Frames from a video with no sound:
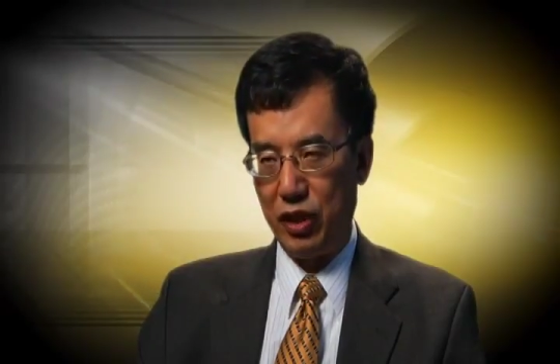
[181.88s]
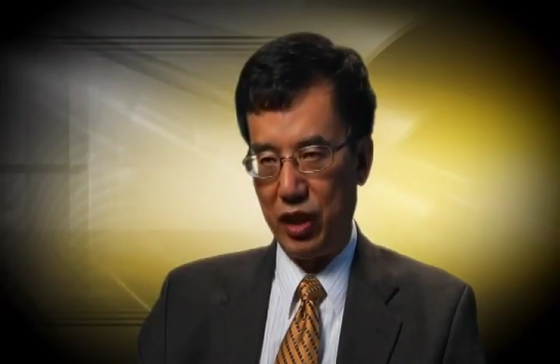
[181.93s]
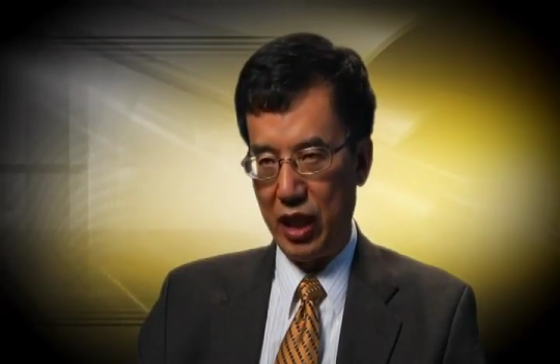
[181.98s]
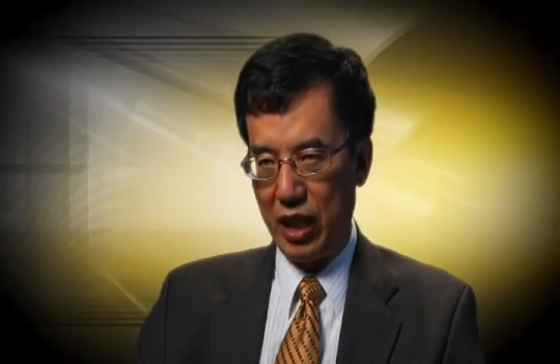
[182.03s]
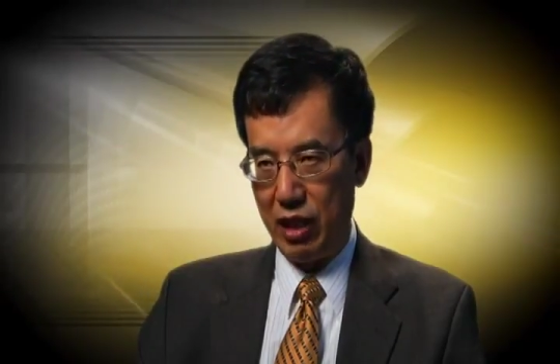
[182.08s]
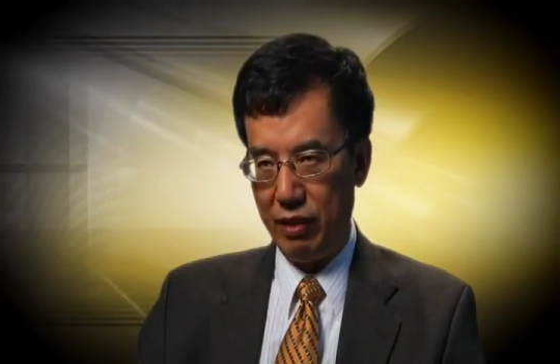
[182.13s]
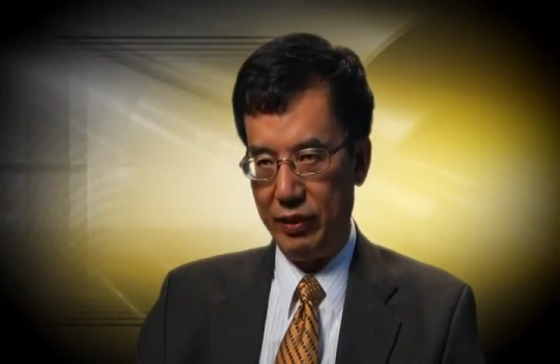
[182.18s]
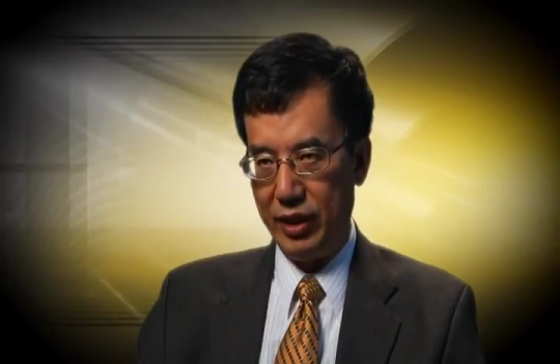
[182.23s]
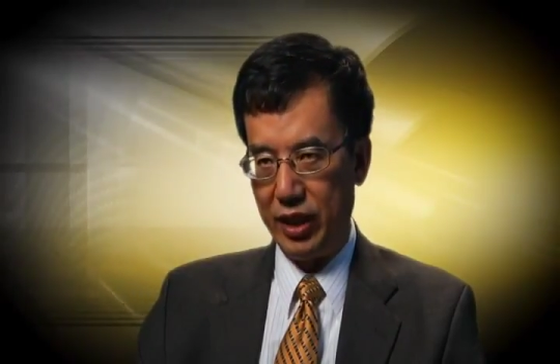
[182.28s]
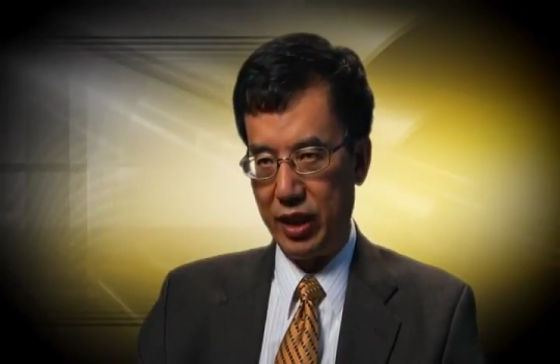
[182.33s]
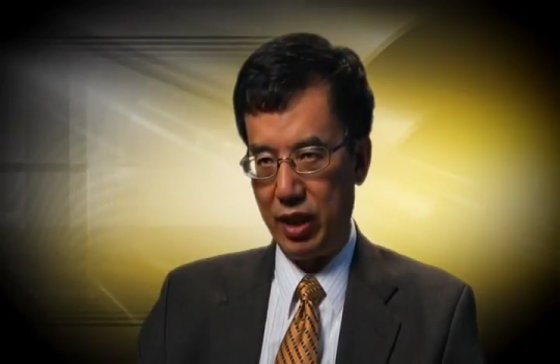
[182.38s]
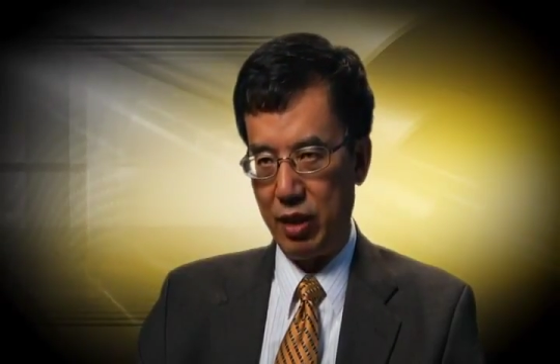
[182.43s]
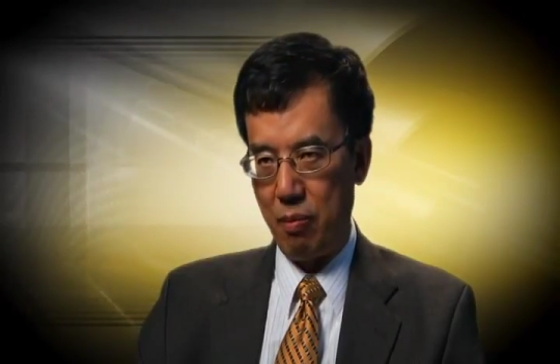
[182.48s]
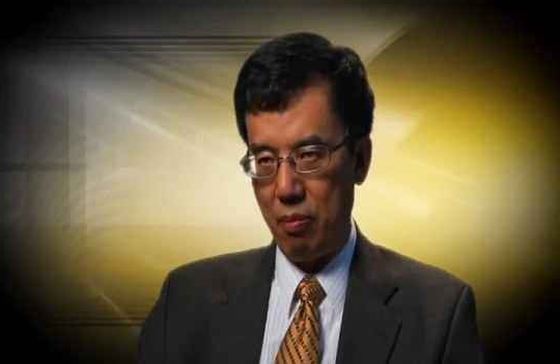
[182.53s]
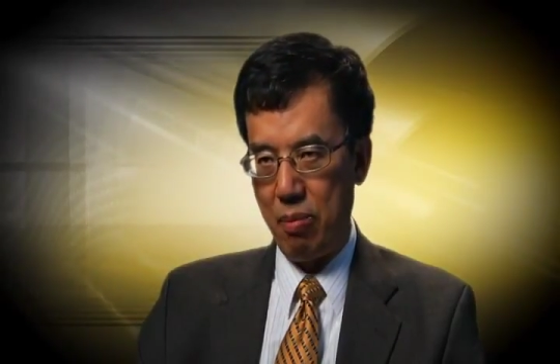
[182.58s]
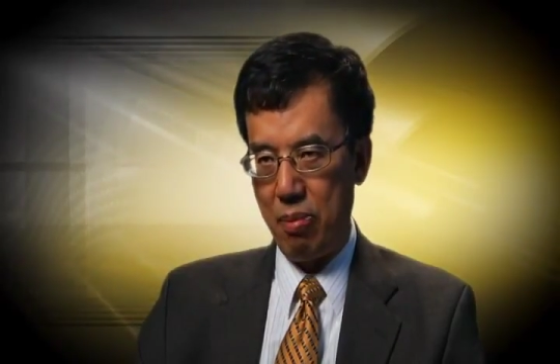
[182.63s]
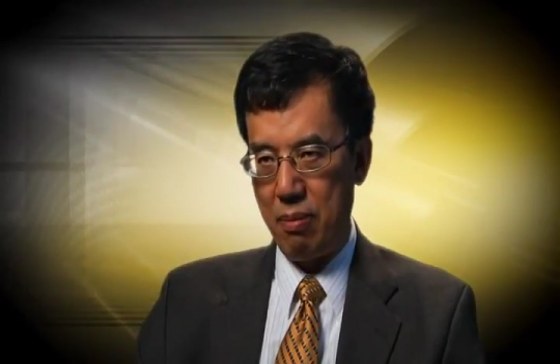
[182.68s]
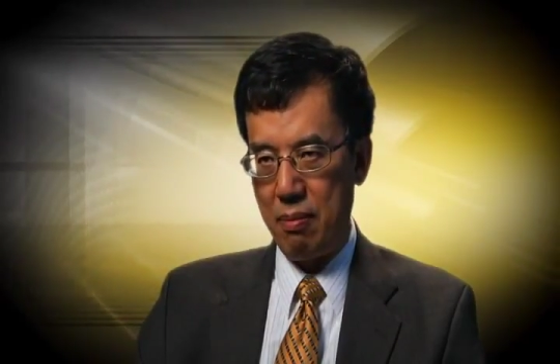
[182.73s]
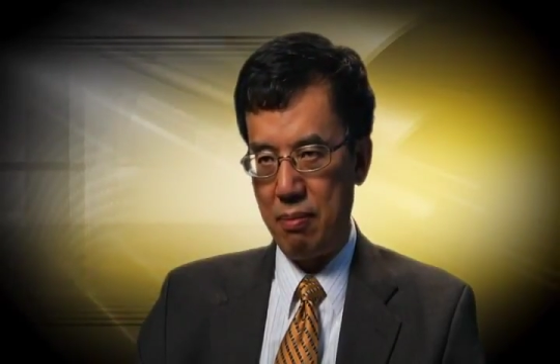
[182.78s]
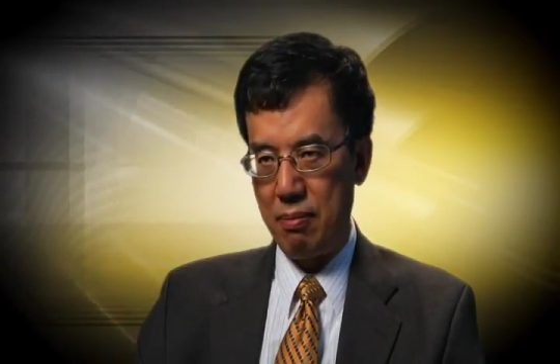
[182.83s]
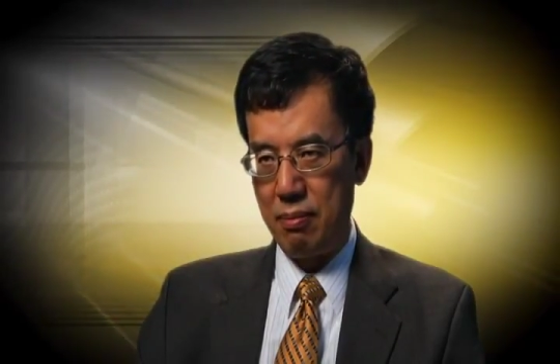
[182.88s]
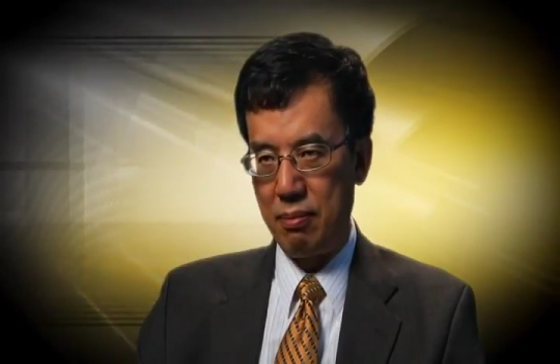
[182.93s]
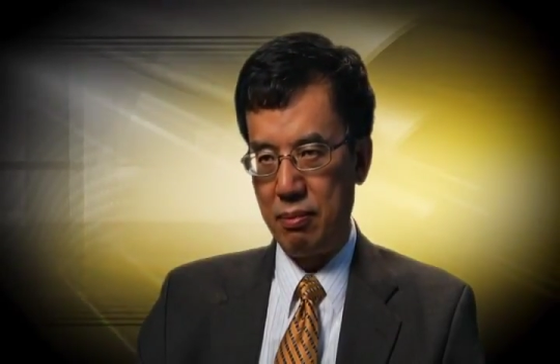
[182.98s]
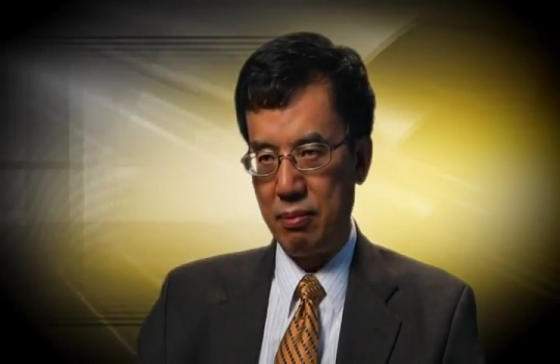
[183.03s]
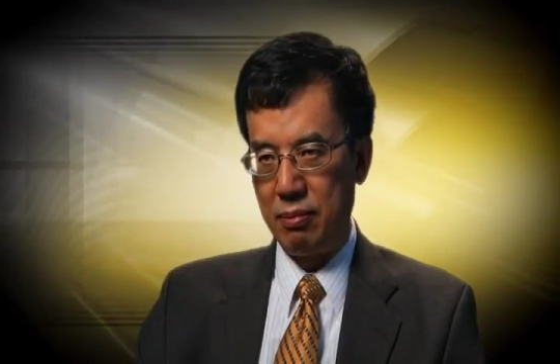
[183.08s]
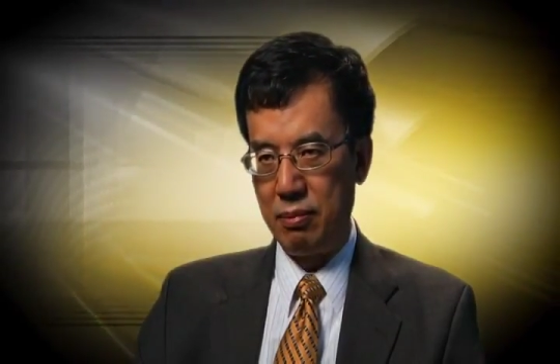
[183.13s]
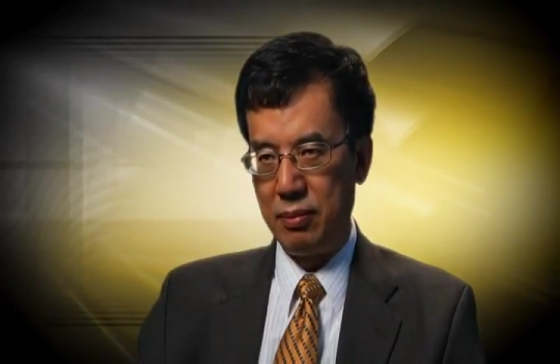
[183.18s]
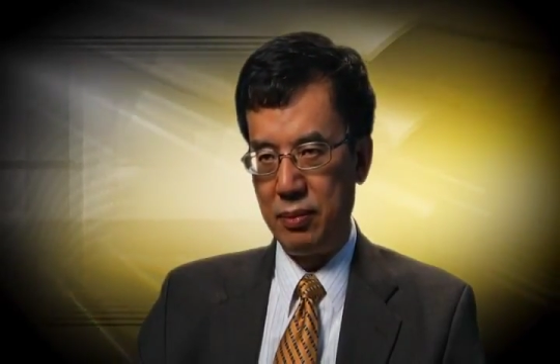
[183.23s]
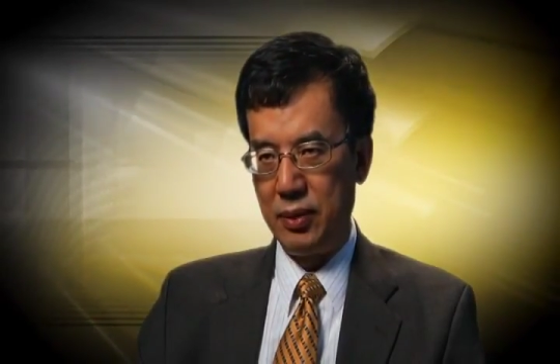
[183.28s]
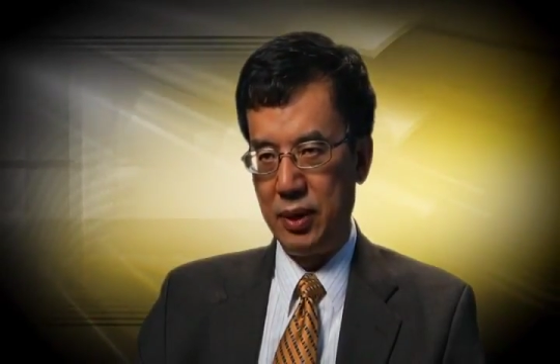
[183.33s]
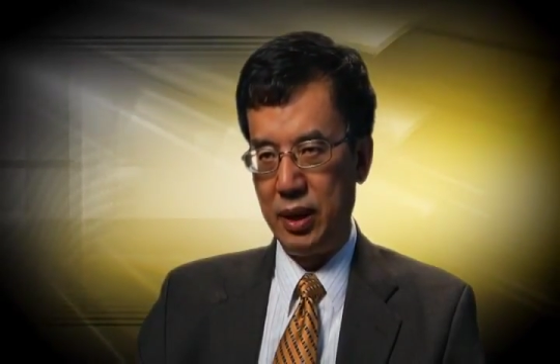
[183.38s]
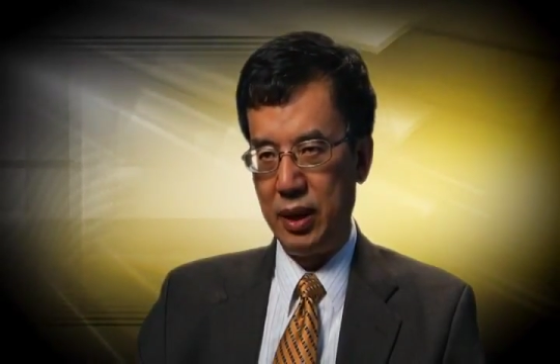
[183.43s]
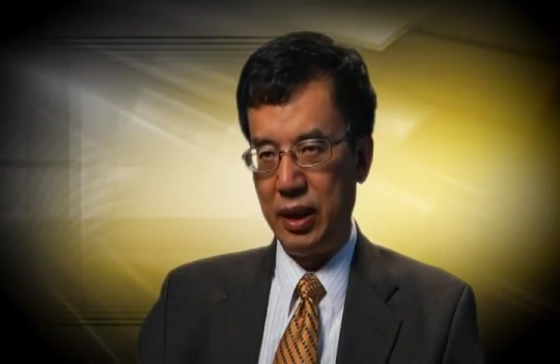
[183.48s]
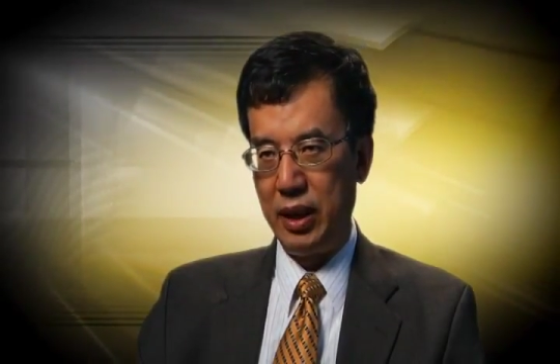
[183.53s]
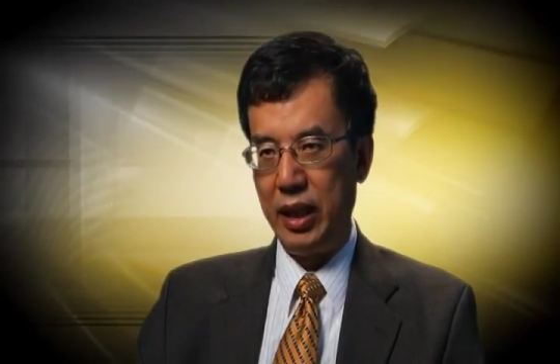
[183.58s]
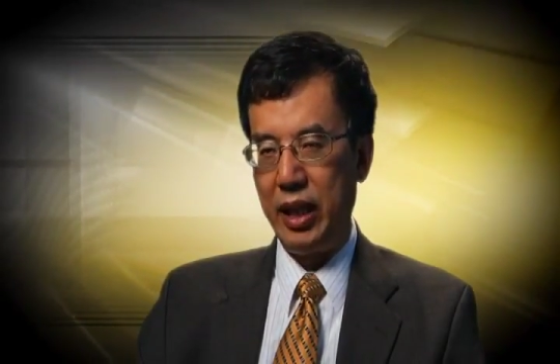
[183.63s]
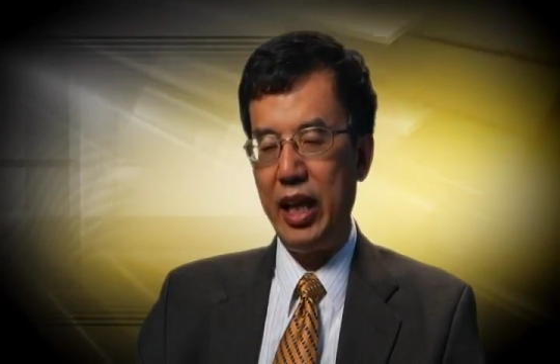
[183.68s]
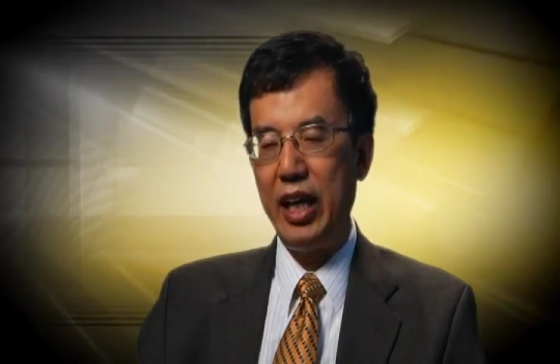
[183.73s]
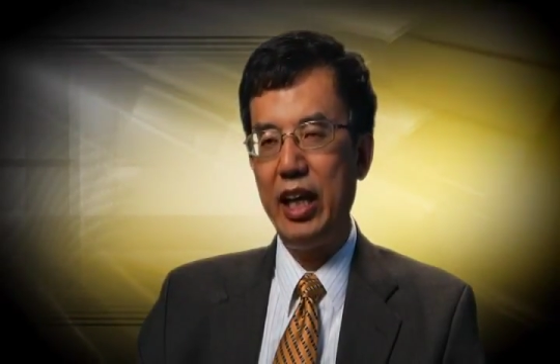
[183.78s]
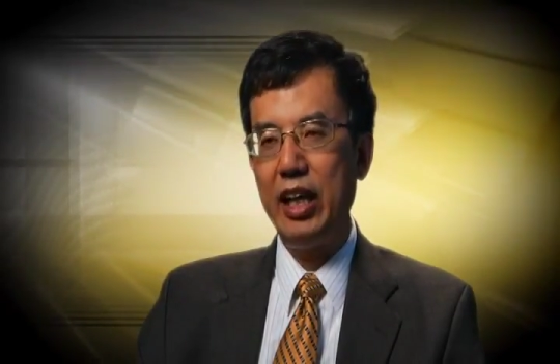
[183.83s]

for everything. The